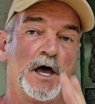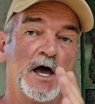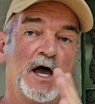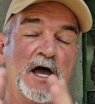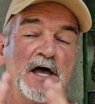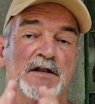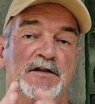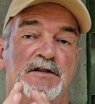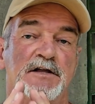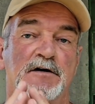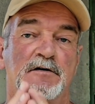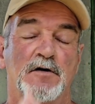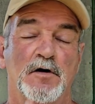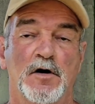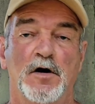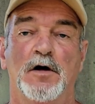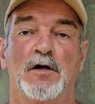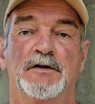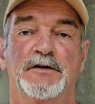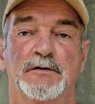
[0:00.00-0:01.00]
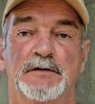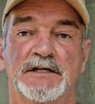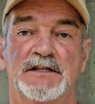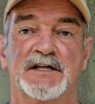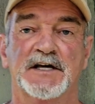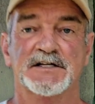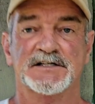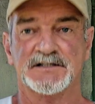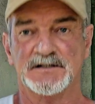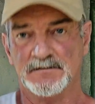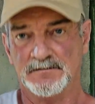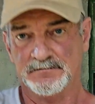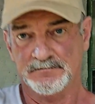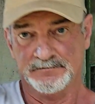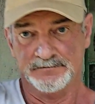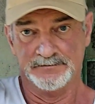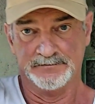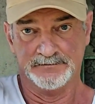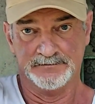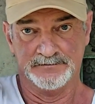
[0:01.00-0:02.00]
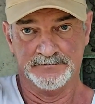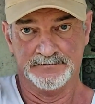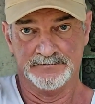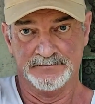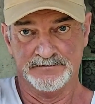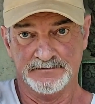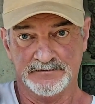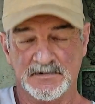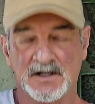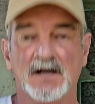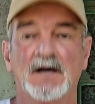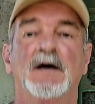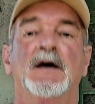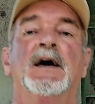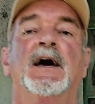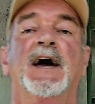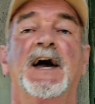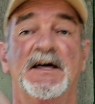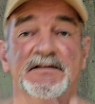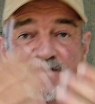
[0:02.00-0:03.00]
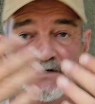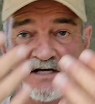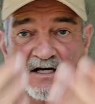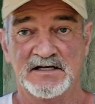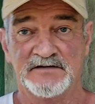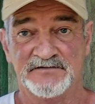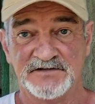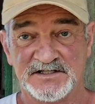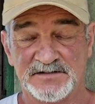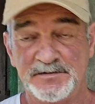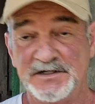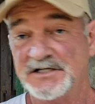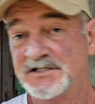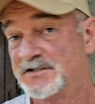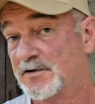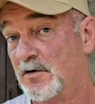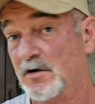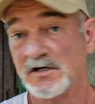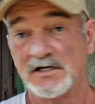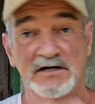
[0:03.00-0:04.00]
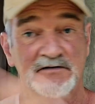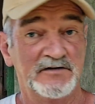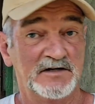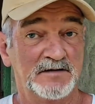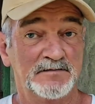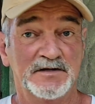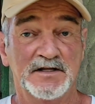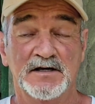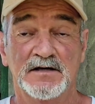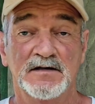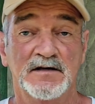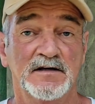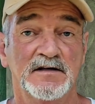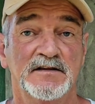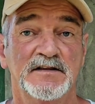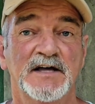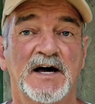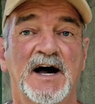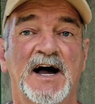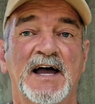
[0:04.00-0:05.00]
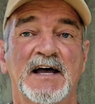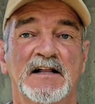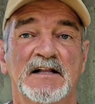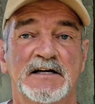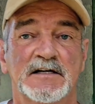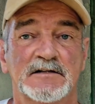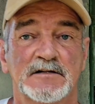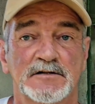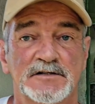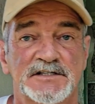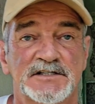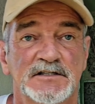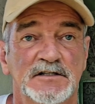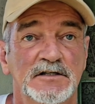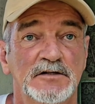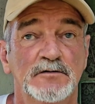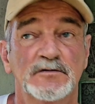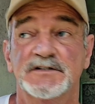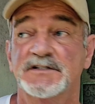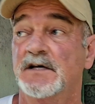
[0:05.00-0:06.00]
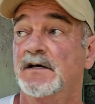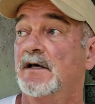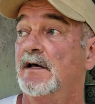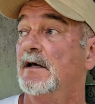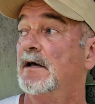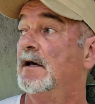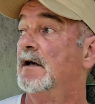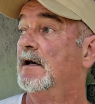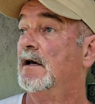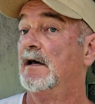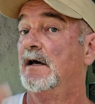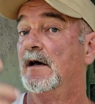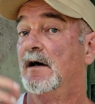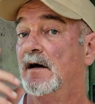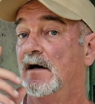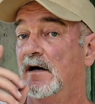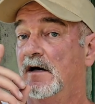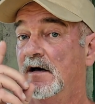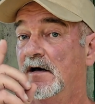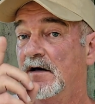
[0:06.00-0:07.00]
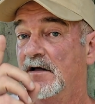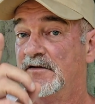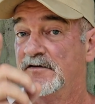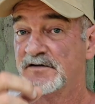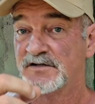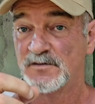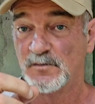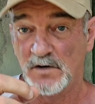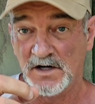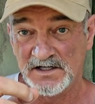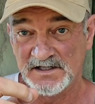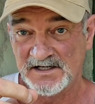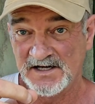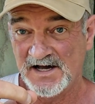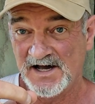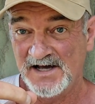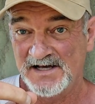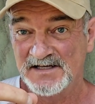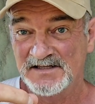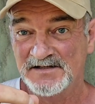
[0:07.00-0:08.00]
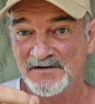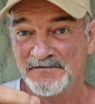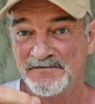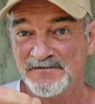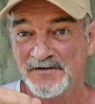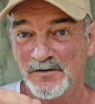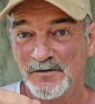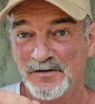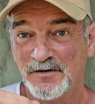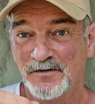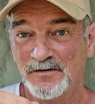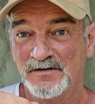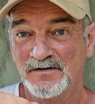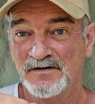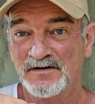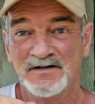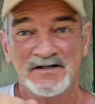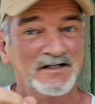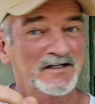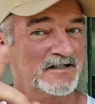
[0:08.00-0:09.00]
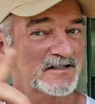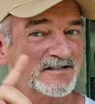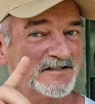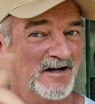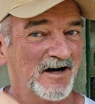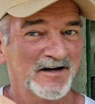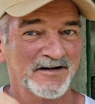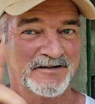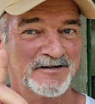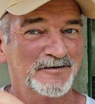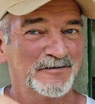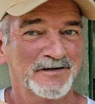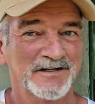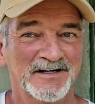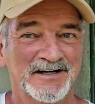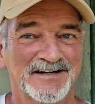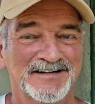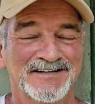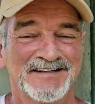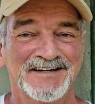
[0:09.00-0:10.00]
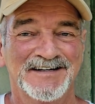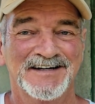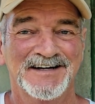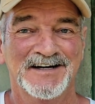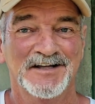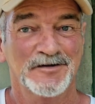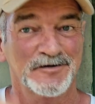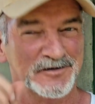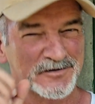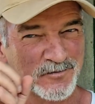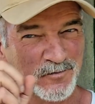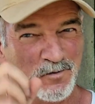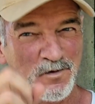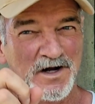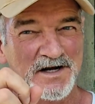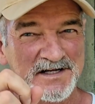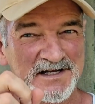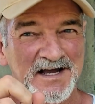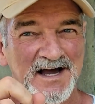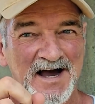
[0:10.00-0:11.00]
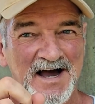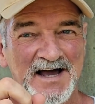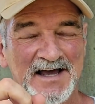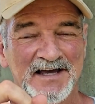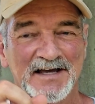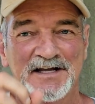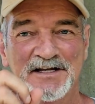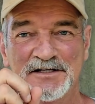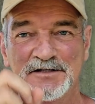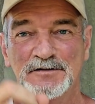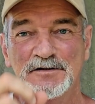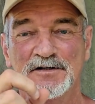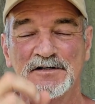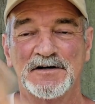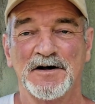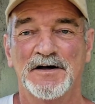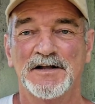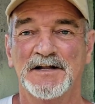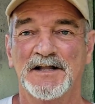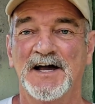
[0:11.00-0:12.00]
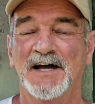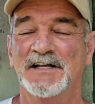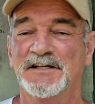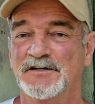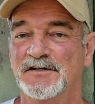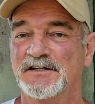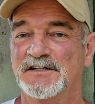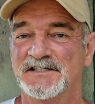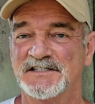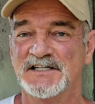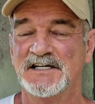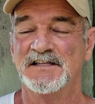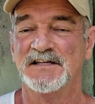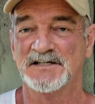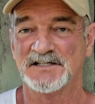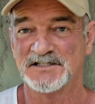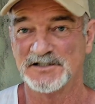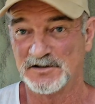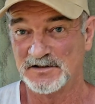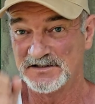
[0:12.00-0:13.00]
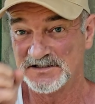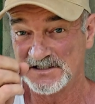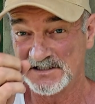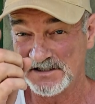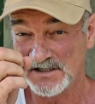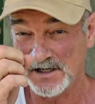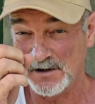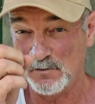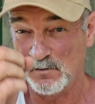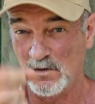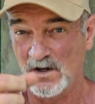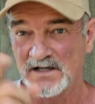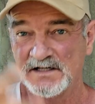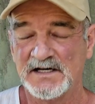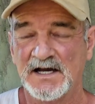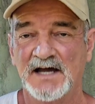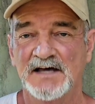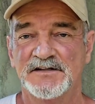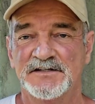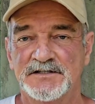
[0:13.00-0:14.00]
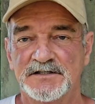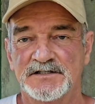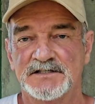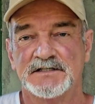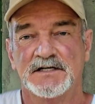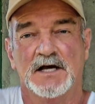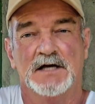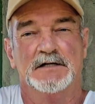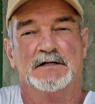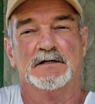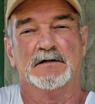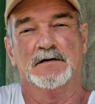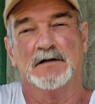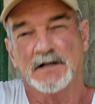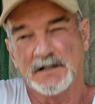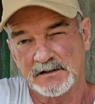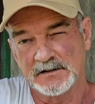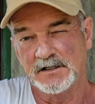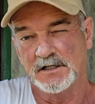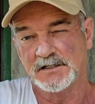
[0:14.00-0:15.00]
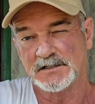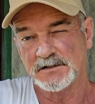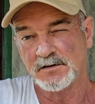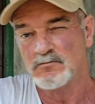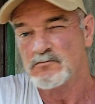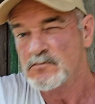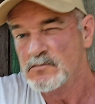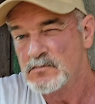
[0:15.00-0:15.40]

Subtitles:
and they're all doing this. At the end of his speech, they're all giving him the Heil Hitler salute. There's one guy in the photo. He's not doing it. There's one guy, and you look online, you can see this. You can see that one guy is just standing there like this.